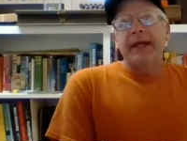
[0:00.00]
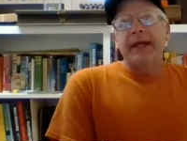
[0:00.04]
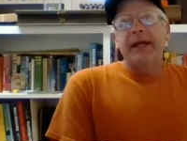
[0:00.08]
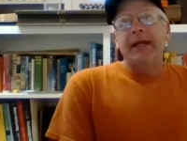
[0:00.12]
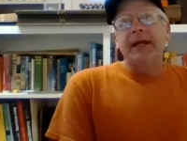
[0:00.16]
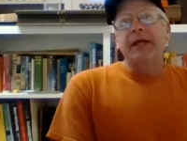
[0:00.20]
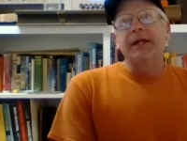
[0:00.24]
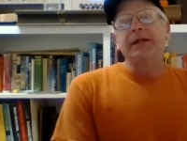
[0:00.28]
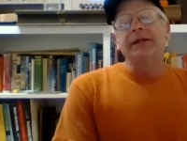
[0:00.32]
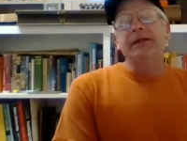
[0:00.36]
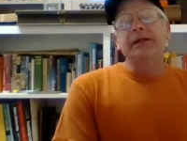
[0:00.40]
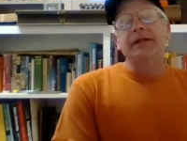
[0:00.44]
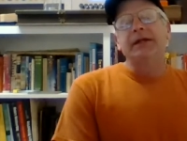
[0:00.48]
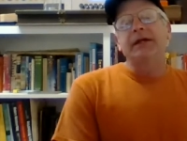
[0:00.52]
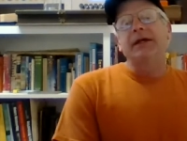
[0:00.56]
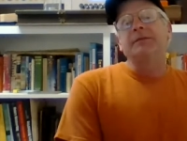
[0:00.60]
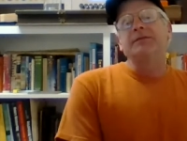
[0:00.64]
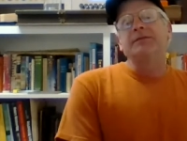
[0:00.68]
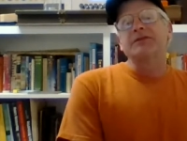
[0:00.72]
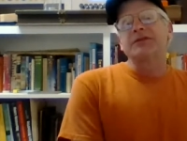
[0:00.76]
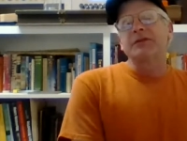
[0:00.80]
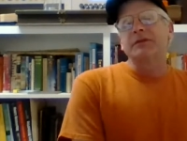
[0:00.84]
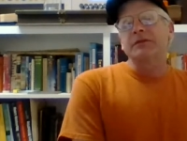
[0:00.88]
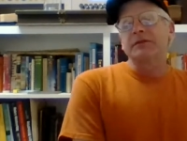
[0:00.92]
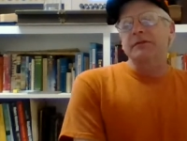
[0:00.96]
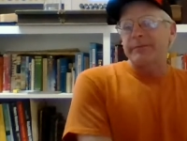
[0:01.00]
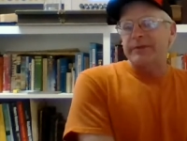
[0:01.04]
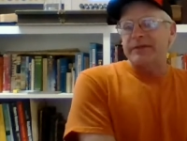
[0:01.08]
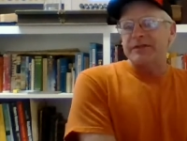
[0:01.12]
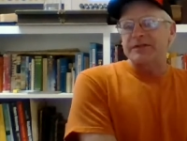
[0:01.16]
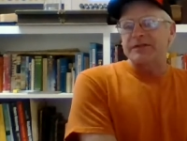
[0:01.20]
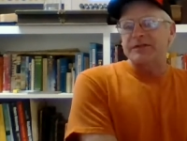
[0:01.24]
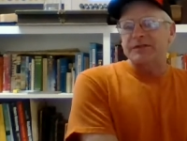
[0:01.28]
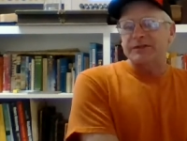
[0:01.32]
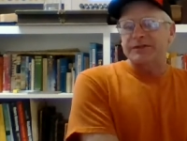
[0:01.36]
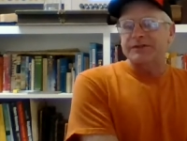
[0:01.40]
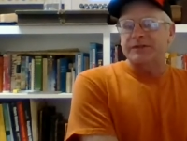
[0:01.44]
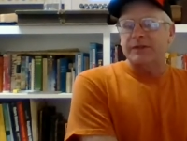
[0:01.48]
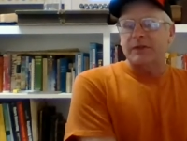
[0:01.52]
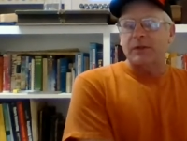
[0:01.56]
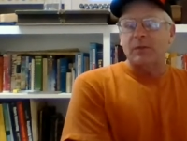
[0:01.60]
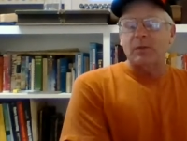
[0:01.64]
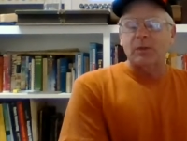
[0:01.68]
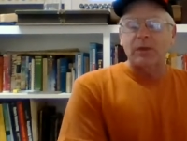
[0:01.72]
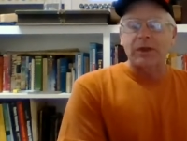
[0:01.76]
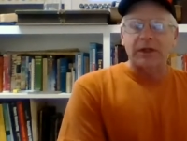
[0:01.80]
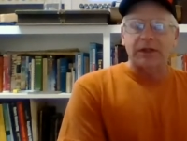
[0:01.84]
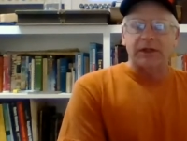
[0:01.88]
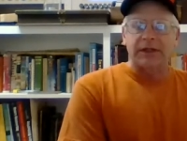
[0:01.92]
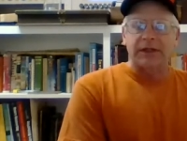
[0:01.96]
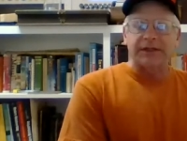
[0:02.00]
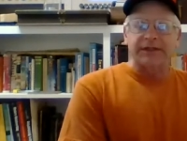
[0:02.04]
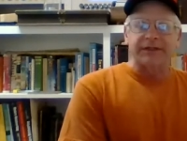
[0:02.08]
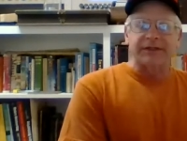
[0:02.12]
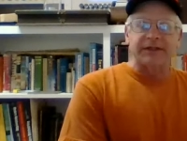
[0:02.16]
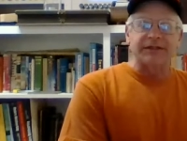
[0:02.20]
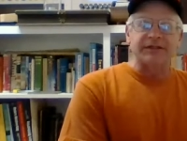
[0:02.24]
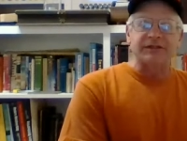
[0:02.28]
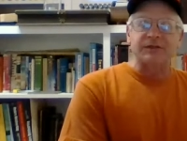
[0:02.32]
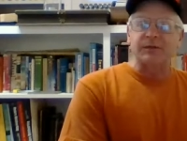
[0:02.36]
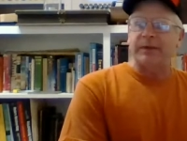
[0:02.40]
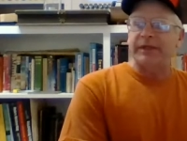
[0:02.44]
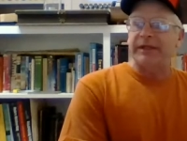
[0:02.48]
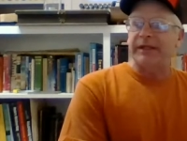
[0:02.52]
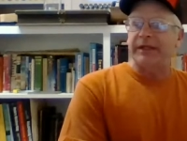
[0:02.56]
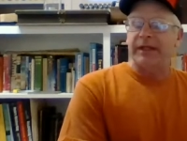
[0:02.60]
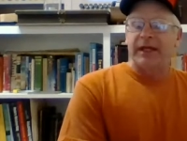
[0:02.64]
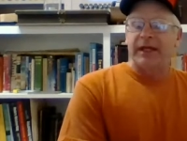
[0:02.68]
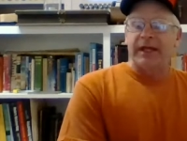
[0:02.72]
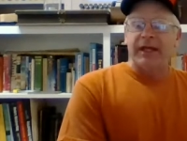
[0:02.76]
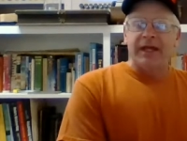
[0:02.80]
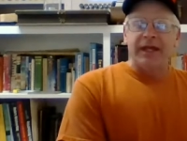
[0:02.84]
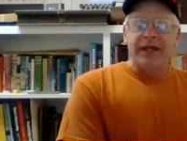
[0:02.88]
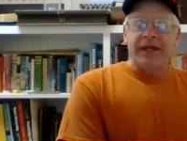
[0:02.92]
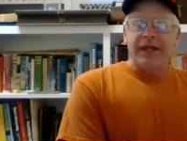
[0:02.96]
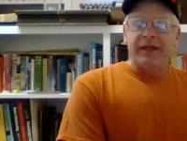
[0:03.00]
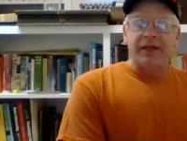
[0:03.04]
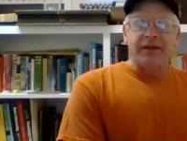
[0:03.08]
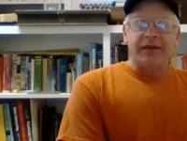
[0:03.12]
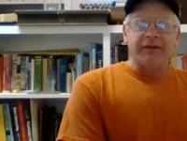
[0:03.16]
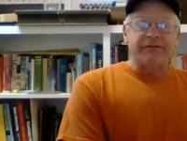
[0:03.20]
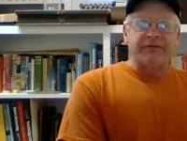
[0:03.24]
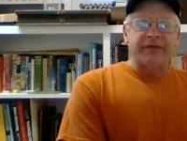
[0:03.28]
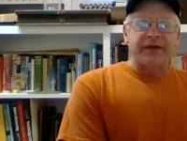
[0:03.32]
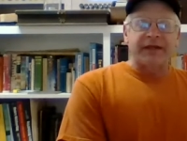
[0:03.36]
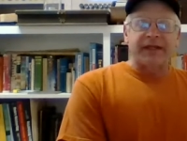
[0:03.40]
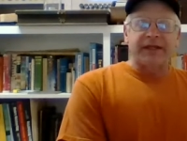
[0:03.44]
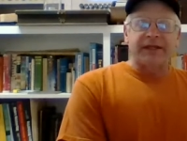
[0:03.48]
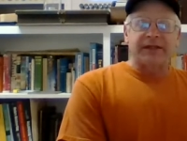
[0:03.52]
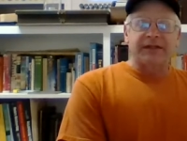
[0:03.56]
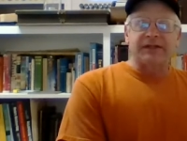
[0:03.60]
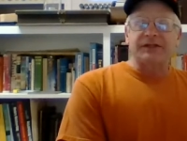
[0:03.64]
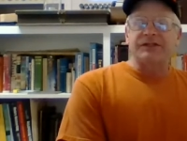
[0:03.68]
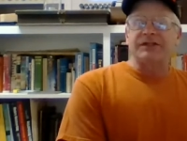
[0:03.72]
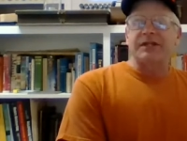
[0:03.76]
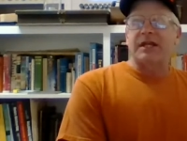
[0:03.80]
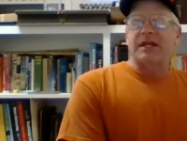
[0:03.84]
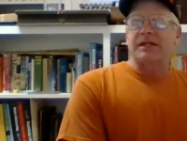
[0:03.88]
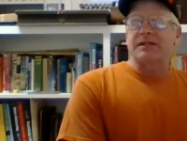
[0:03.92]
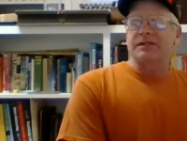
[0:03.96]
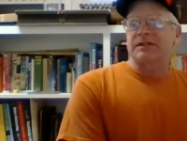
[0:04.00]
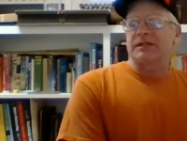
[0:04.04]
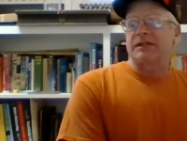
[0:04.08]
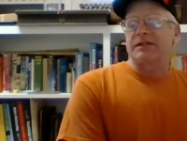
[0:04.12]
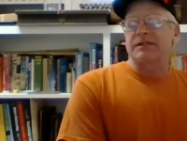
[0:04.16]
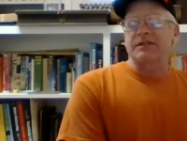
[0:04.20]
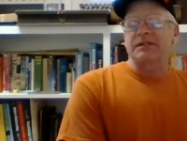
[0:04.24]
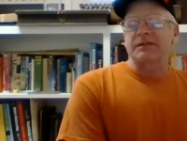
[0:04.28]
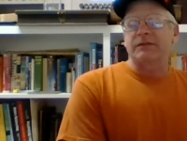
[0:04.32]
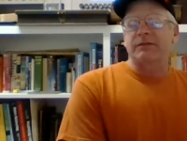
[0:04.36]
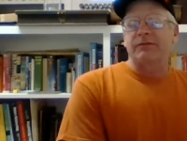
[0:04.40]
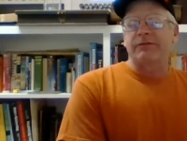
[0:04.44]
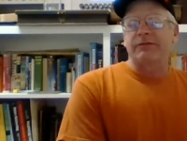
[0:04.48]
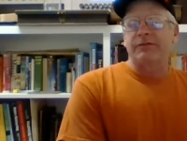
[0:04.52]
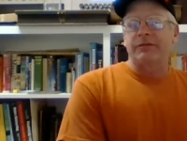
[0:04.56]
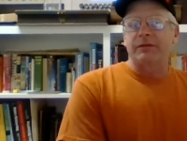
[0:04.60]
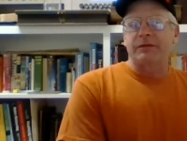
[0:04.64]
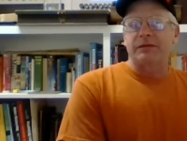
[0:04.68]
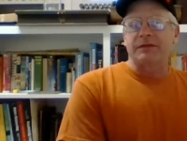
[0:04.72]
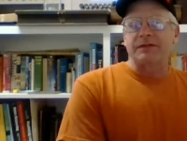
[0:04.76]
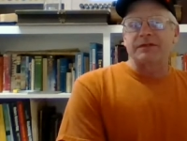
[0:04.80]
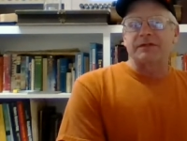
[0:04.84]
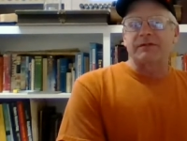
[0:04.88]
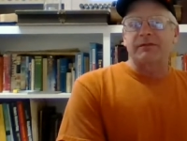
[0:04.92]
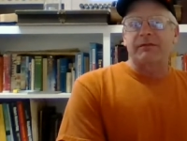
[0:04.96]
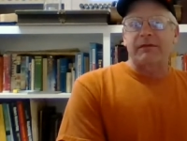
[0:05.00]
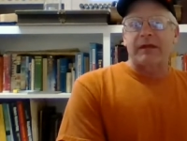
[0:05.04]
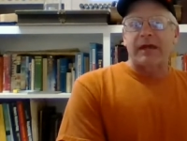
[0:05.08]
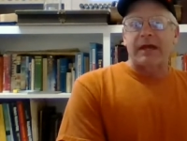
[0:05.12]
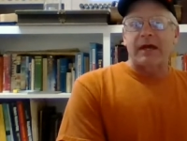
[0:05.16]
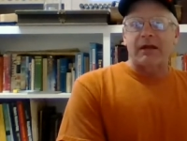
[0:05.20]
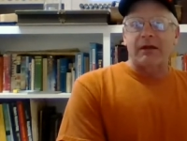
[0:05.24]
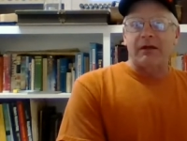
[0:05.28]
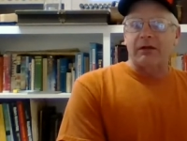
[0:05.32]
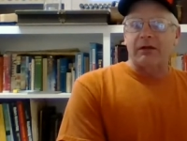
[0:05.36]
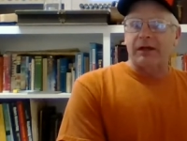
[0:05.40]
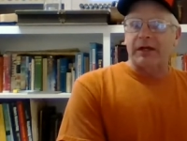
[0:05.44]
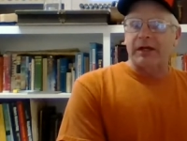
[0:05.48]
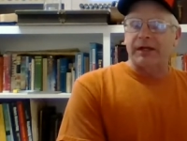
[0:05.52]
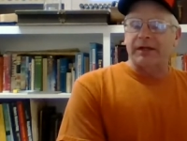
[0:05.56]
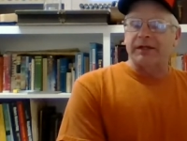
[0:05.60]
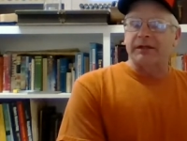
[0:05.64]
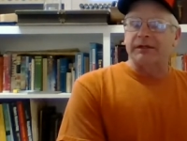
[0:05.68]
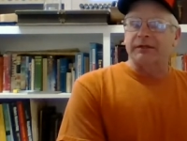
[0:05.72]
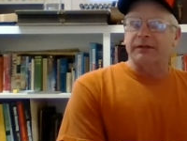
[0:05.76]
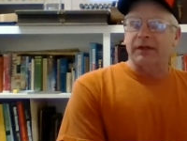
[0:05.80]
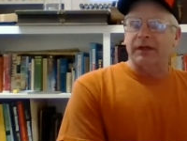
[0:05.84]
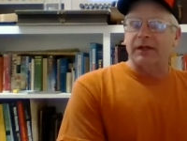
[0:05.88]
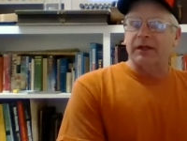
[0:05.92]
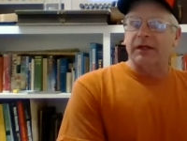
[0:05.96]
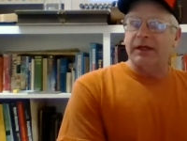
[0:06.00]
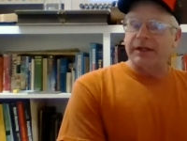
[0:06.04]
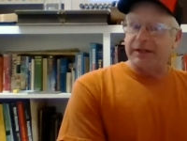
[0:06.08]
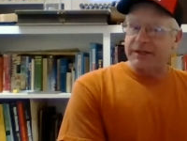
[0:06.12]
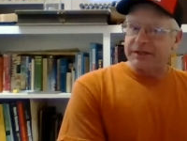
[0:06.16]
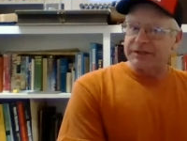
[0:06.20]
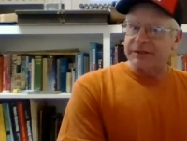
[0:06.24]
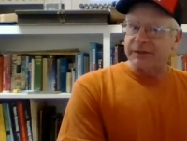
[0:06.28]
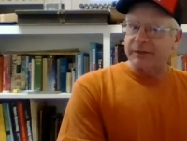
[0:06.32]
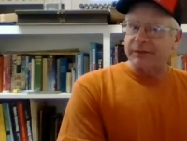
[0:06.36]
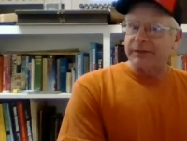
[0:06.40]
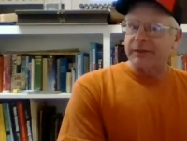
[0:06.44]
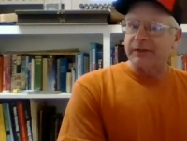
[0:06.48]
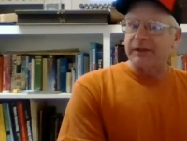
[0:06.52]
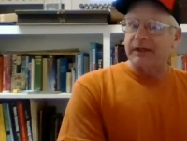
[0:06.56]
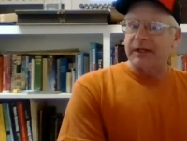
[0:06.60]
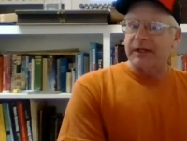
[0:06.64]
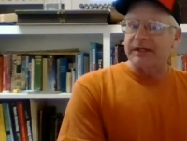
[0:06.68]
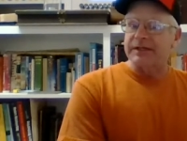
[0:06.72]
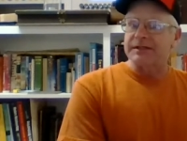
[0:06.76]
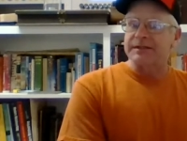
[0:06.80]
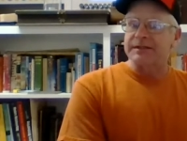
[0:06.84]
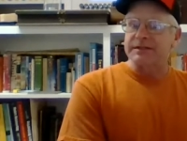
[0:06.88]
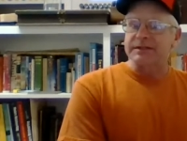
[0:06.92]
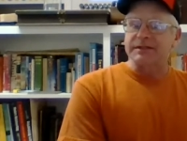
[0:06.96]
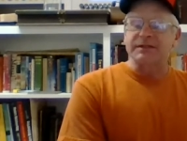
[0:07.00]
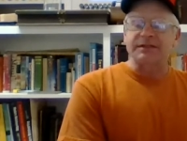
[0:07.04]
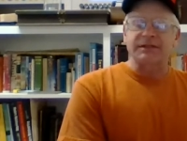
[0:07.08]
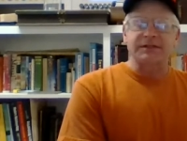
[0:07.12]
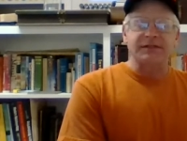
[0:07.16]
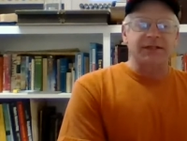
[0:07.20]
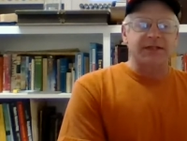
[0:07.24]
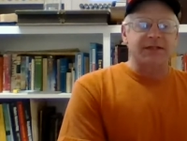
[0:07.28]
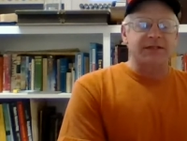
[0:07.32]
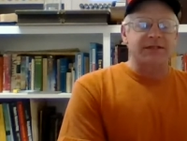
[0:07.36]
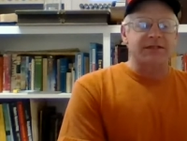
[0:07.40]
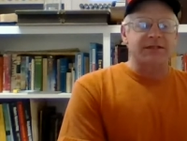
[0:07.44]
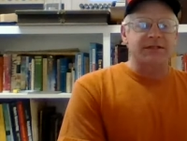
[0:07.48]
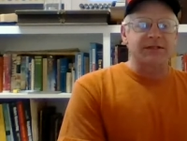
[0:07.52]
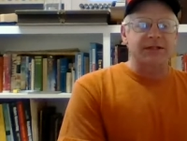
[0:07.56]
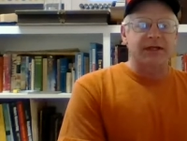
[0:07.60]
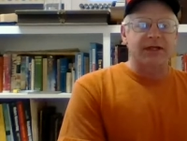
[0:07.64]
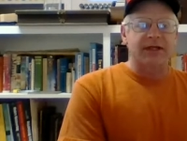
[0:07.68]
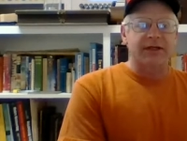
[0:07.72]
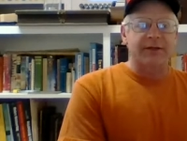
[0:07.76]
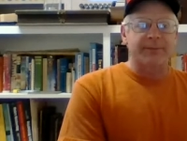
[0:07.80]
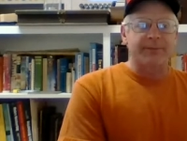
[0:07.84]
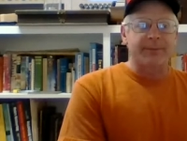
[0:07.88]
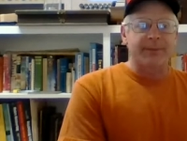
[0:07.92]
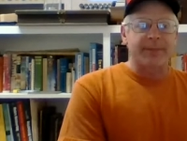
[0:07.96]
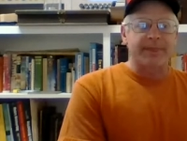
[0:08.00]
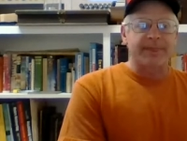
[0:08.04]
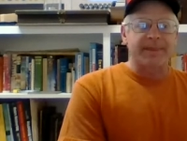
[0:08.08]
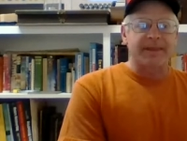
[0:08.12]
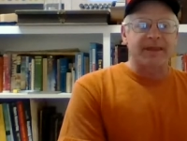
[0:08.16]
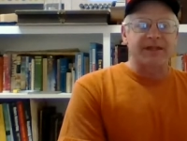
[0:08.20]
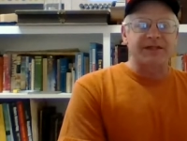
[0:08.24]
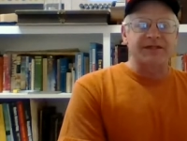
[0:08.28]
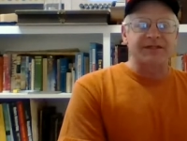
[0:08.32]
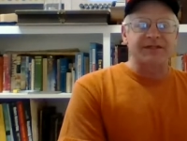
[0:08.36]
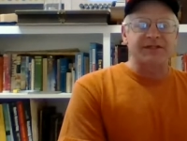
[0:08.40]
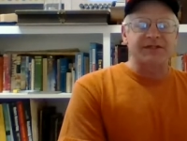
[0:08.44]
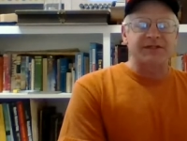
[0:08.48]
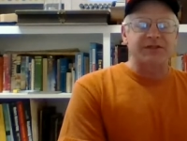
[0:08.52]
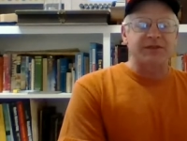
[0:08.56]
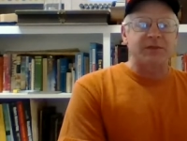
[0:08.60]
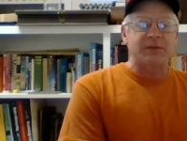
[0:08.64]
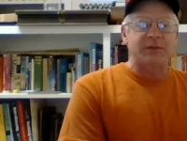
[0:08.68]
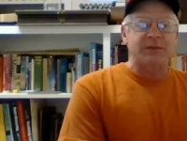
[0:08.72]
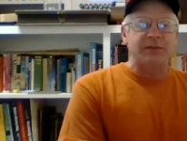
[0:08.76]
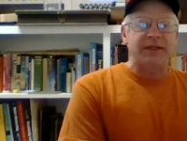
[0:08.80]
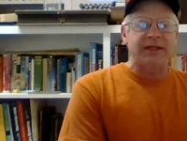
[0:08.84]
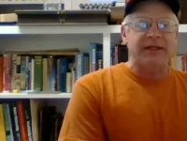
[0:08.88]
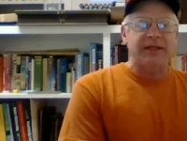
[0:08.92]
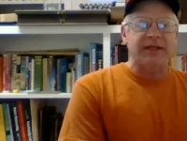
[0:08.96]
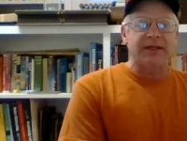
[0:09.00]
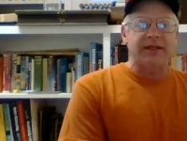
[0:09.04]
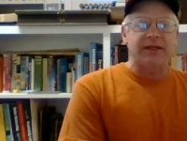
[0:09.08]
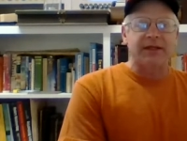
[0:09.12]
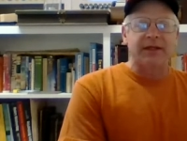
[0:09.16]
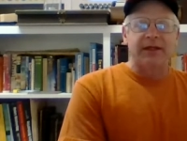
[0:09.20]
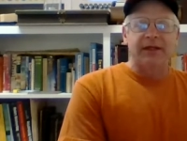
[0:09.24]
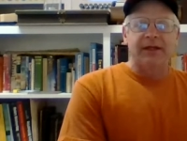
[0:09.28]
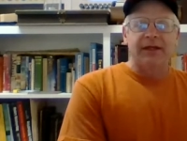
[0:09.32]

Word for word: and uh, i'm sure the bees will start working on it this week if i get the chance to get some footage of that i'll kind of kind of show you guys it's it's uh it's unique